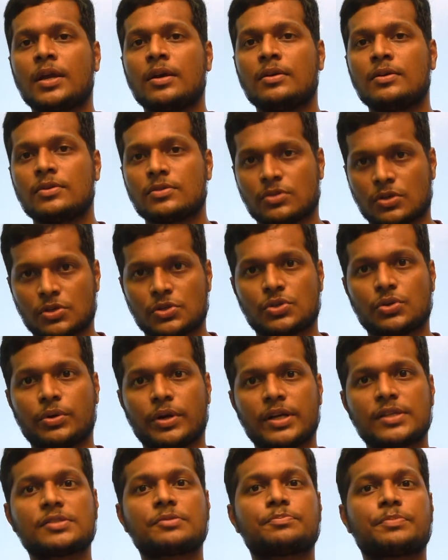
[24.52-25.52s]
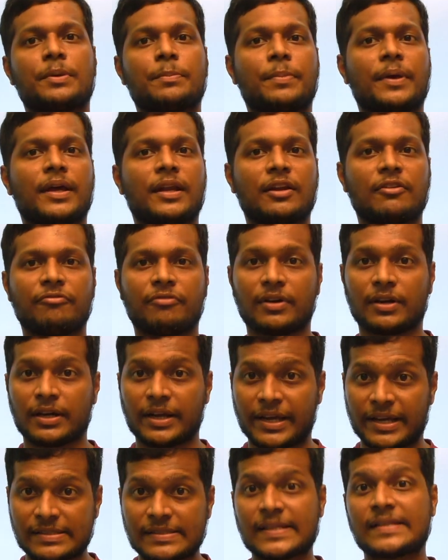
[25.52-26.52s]
So students preparing for
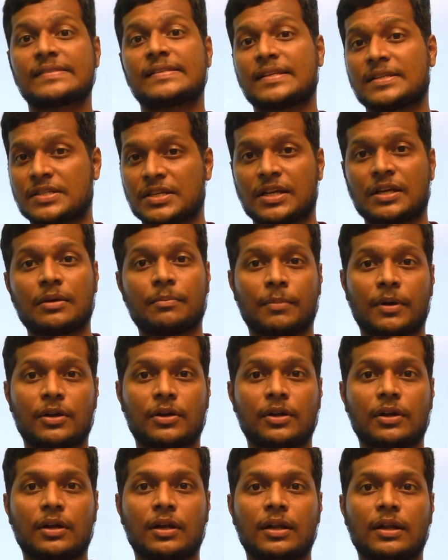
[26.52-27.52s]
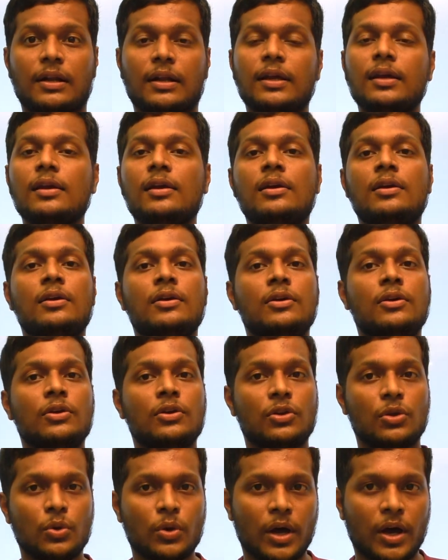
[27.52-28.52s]
SSCJ particularly,
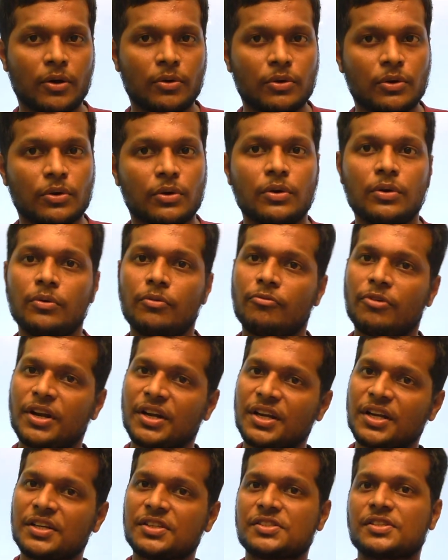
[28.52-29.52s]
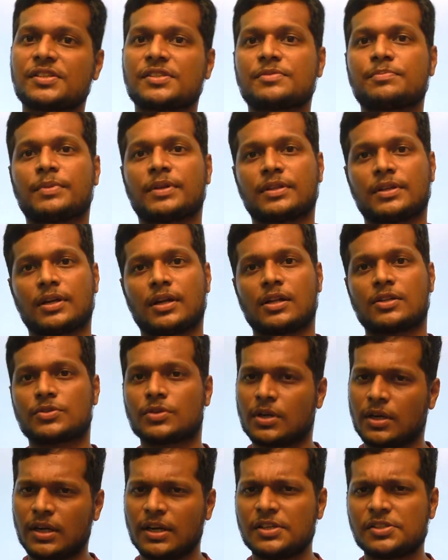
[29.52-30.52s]
you have to know working stress method
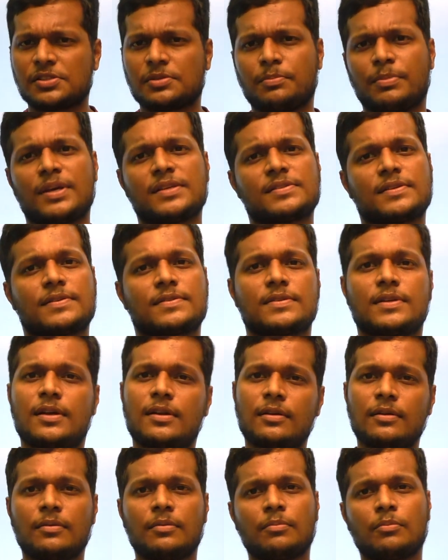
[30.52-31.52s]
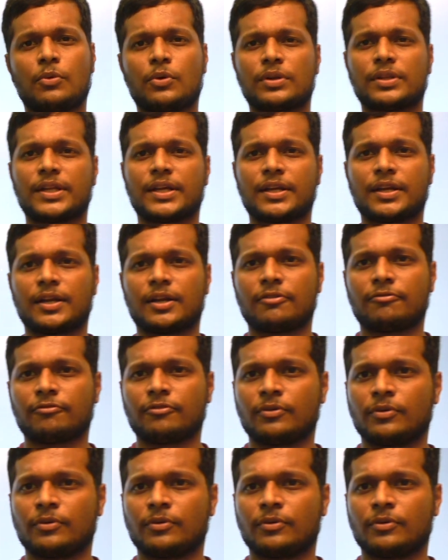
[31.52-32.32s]
also, at least basics are more than enough.